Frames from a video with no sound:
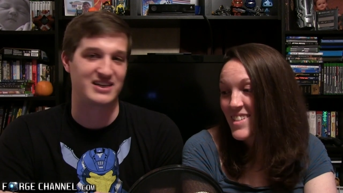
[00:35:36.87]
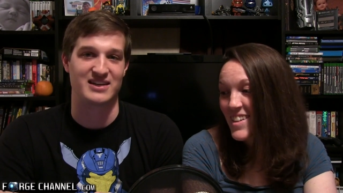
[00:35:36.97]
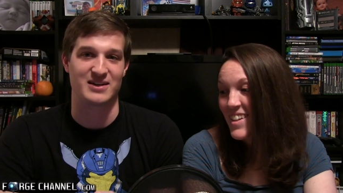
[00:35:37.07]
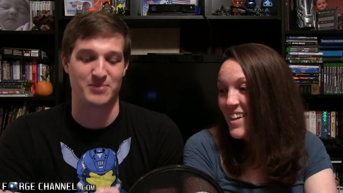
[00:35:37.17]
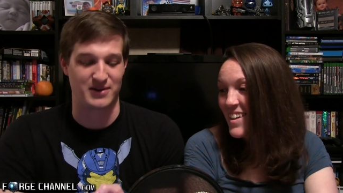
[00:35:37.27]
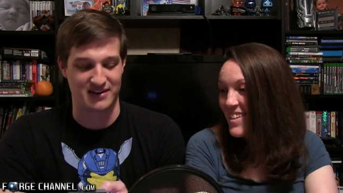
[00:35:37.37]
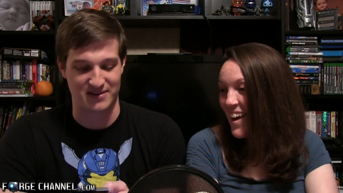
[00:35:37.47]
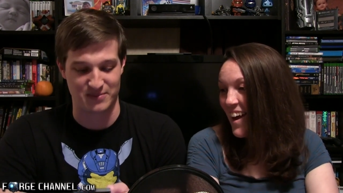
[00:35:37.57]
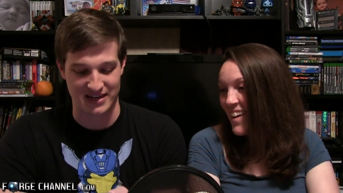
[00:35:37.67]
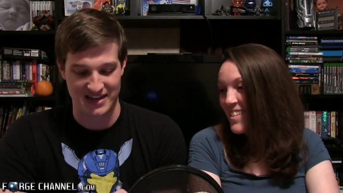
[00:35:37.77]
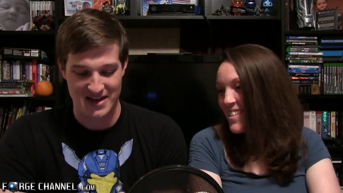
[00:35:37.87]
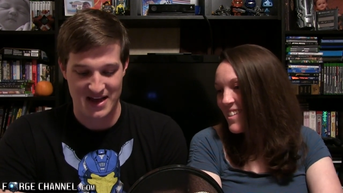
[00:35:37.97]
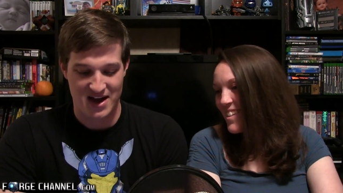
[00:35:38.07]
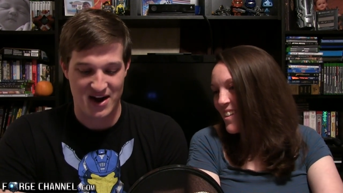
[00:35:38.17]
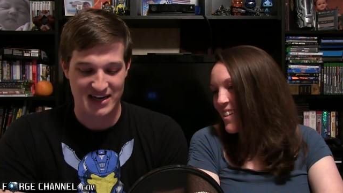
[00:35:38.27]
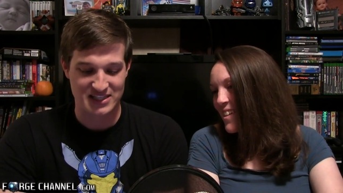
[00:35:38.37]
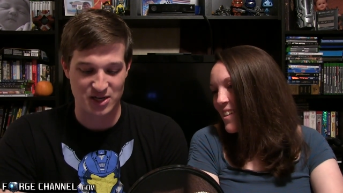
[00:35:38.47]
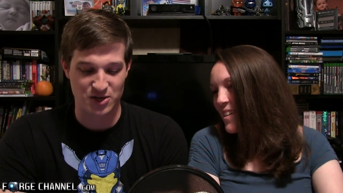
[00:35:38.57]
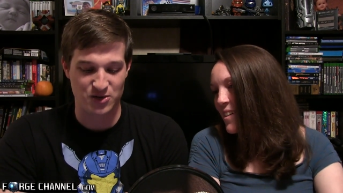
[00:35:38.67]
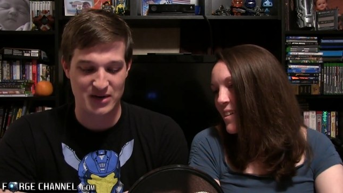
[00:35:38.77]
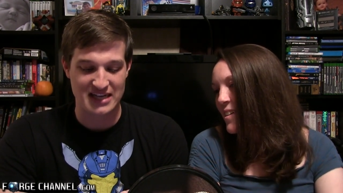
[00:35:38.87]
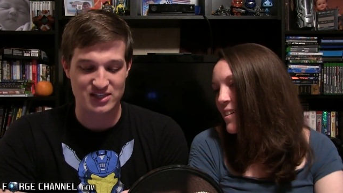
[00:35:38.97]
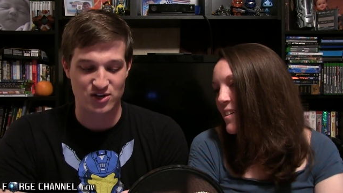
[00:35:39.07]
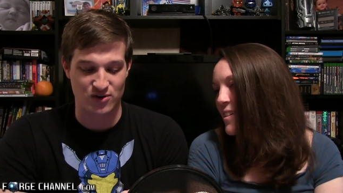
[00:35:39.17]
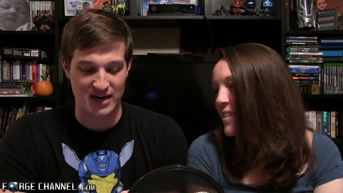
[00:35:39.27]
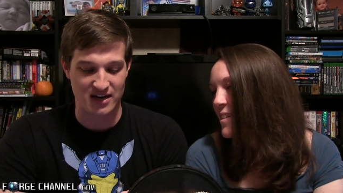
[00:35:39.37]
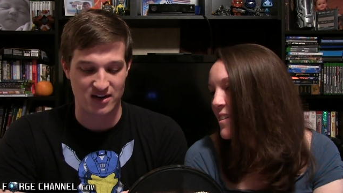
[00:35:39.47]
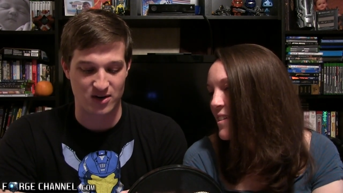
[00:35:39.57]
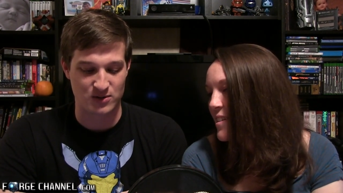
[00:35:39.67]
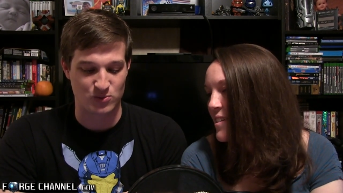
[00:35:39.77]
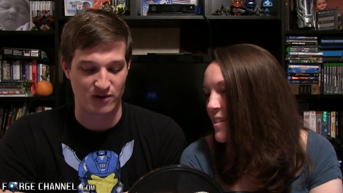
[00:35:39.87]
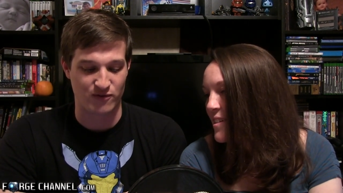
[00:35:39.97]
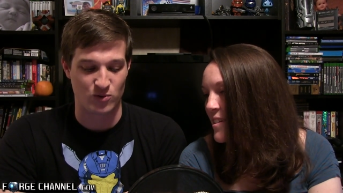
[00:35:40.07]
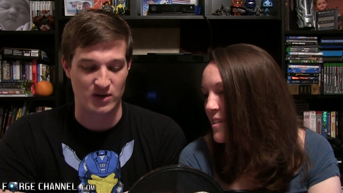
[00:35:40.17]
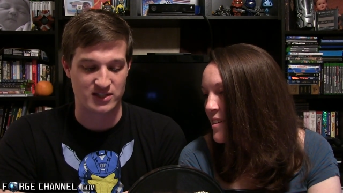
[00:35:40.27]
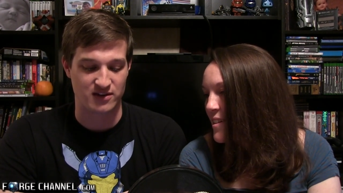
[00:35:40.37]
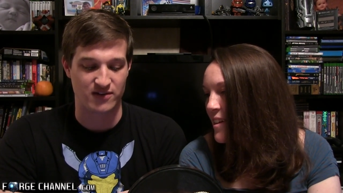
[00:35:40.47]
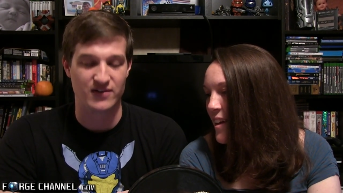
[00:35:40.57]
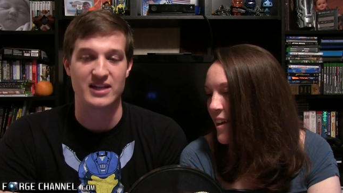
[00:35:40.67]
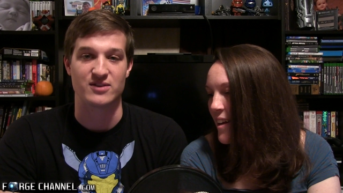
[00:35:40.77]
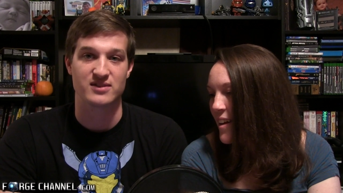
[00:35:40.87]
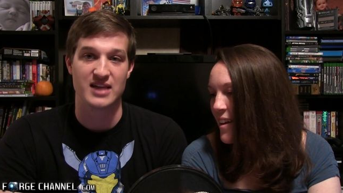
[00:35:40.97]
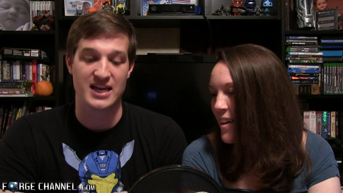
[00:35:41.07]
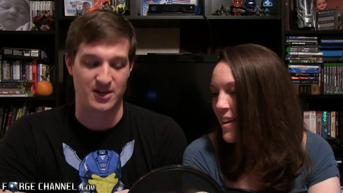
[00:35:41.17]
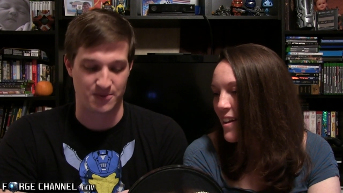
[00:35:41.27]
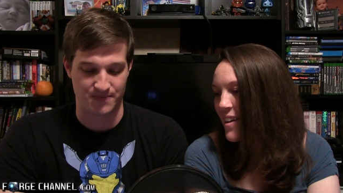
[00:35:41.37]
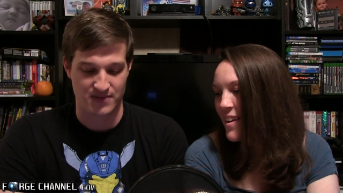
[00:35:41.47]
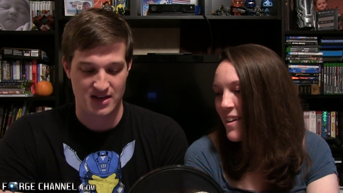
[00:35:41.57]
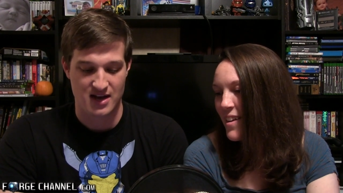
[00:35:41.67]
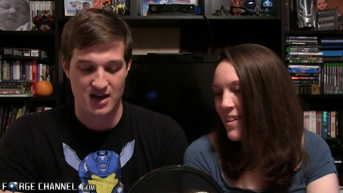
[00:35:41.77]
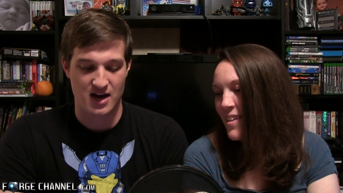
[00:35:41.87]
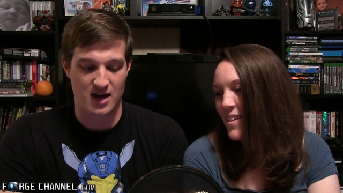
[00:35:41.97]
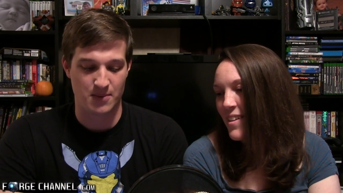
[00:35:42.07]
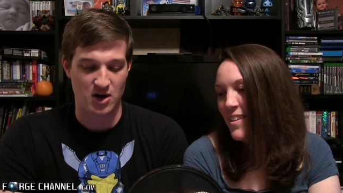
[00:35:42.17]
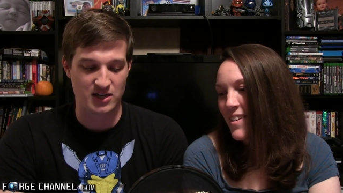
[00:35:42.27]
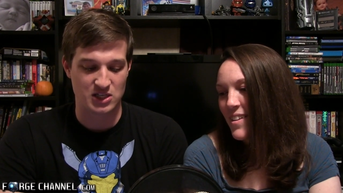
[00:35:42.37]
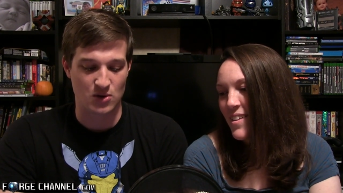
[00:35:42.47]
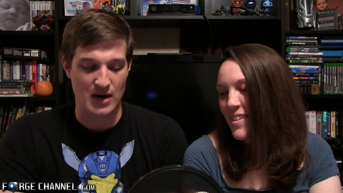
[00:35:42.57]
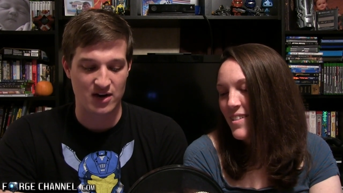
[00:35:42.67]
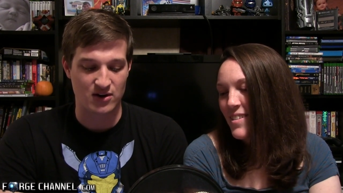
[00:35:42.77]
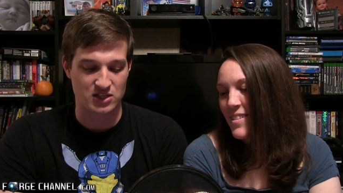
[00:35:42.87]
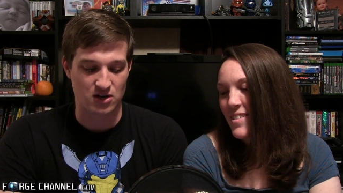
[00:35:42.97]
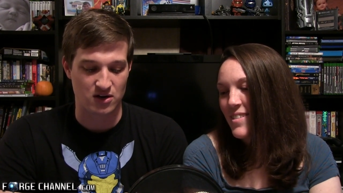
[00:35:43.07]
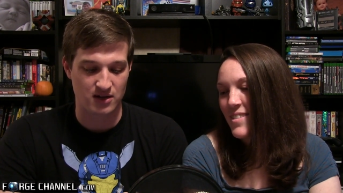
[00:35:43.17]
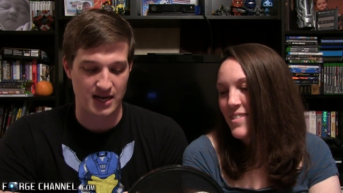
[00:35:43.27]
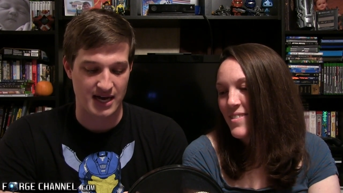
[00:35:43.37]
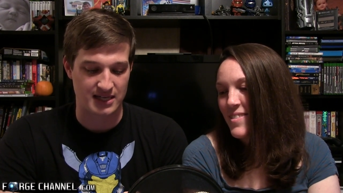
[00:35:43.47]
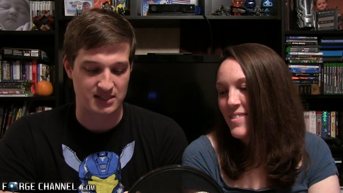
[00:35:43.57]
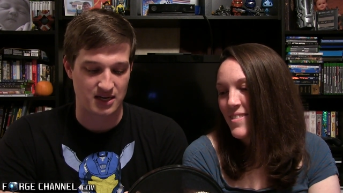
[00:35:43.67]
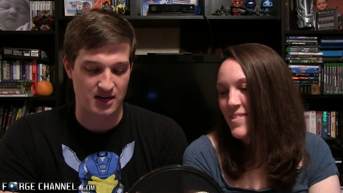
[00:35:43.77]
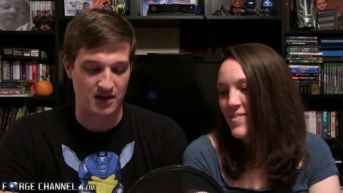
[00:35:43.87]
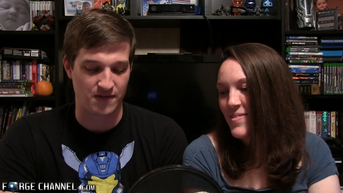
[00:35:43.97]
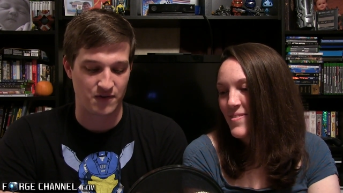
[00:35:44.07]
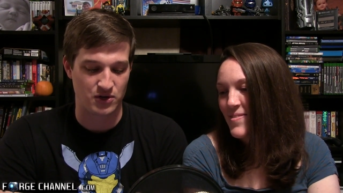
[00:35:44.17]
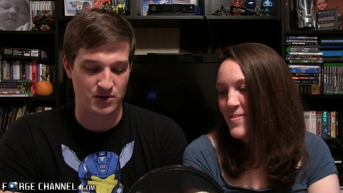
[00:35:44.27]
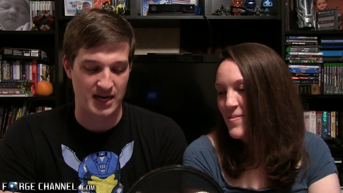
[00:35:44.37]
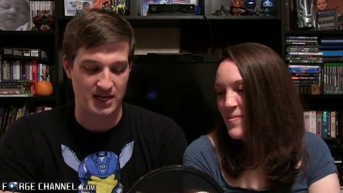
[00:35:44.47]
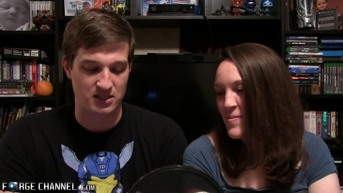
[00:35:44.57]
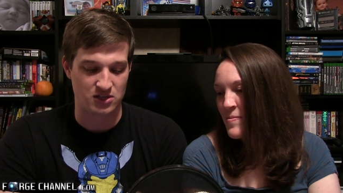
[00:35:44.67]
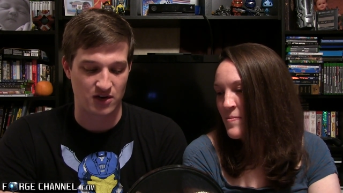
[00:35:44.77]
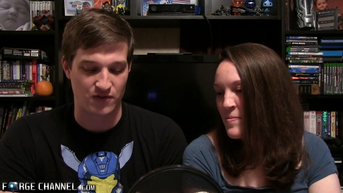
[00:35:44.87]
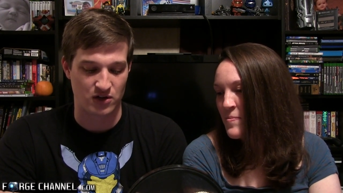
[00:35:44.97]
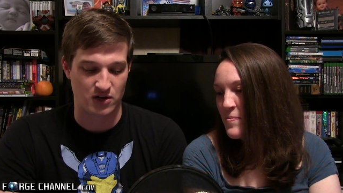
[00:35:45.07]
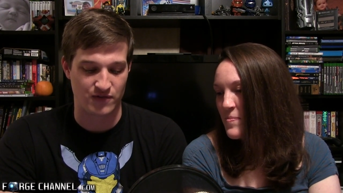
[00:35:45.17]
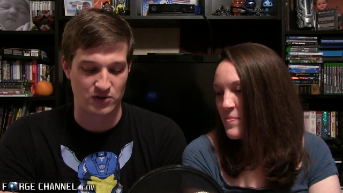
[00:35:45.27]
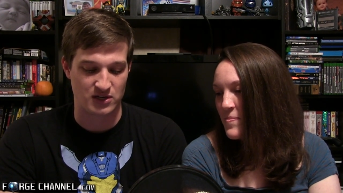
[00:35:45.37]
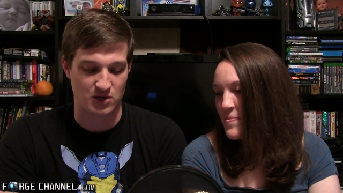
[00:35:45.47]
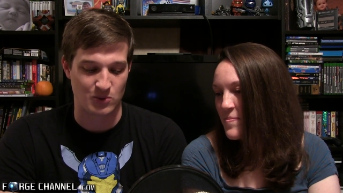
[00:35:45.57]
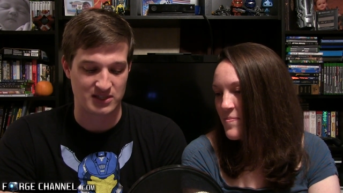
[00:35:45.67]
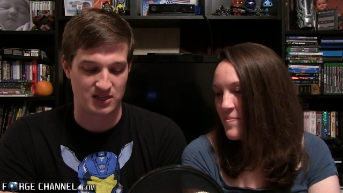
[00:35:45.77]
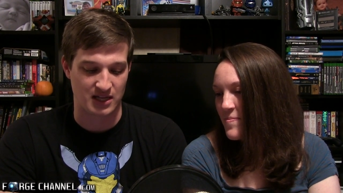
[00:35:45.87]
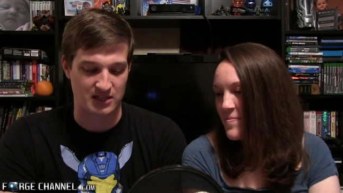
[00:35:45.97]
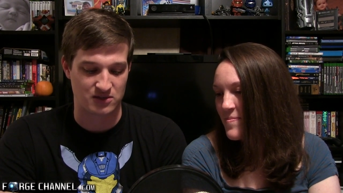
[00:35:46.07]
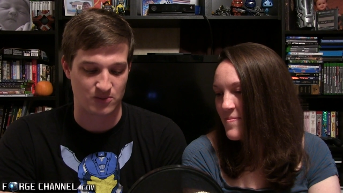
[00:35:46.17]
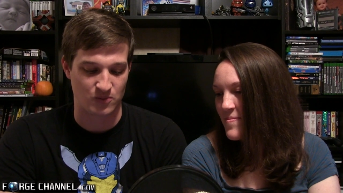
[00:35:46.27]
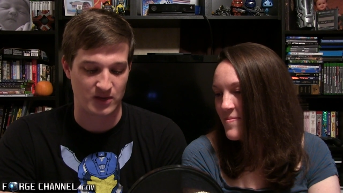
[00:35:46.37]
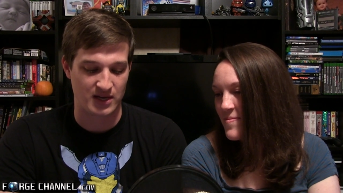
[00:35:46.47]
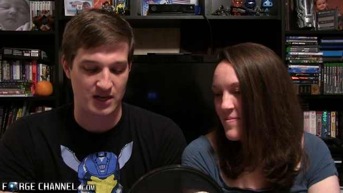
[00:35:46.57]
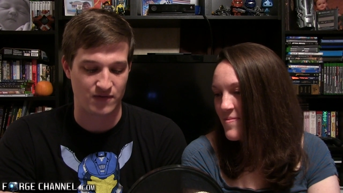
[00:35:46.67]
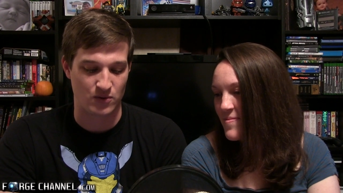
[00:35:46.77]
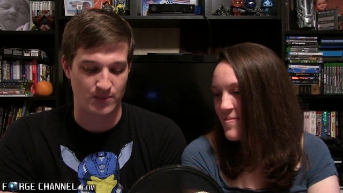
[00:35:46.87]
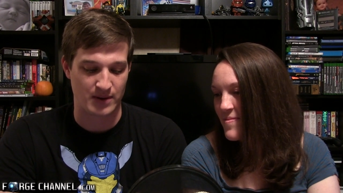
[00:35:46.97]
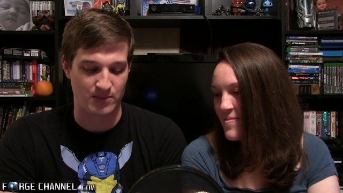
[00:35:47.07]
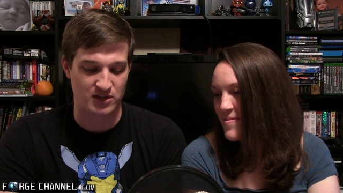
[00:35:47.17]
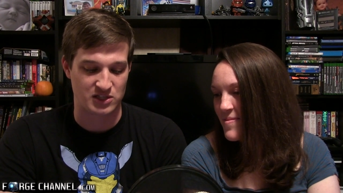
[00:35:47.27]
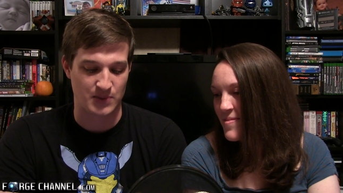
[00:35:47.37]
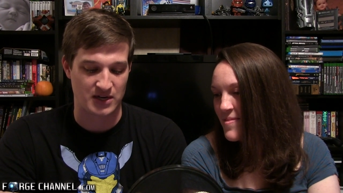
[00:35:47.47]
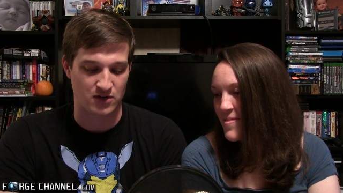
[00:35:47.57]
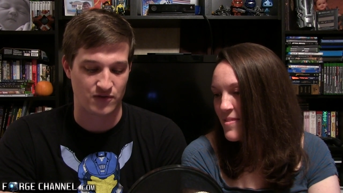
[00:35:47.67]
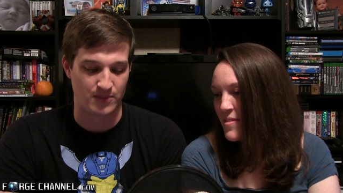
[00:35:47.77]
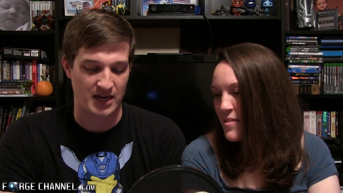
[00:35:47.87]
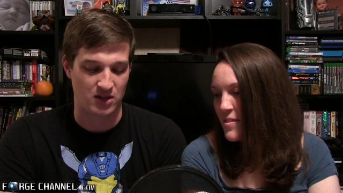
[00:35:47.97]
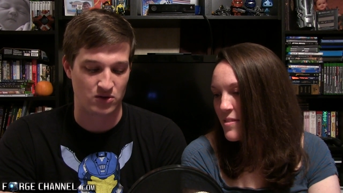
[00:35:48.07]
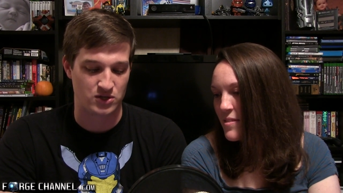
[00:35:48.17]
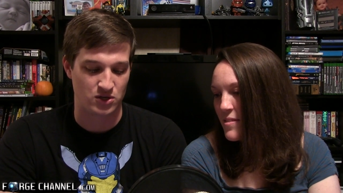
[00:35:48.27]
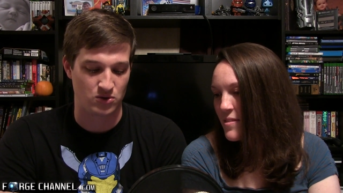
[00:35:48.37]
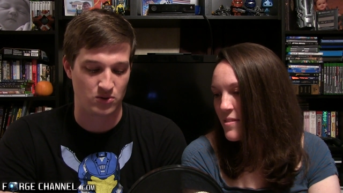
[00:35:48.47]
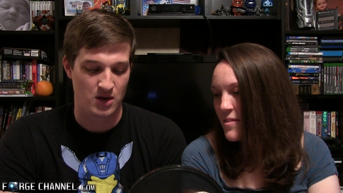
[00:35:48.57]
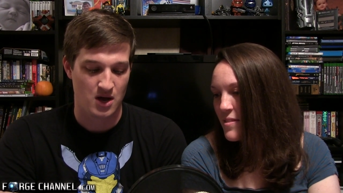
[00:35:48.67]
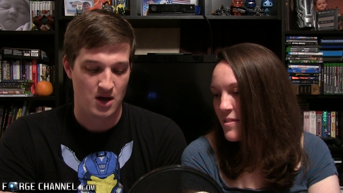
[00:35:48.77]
Speaker 1: That was good. Apart, yeah. But, all right, so you guys are great. Always wonderful watching your videos. Thank you. Um, all right, so I crush all. Ask uh, for Ducain. Sorry for the confusing question last week. If you remember the Spectre from Halo Two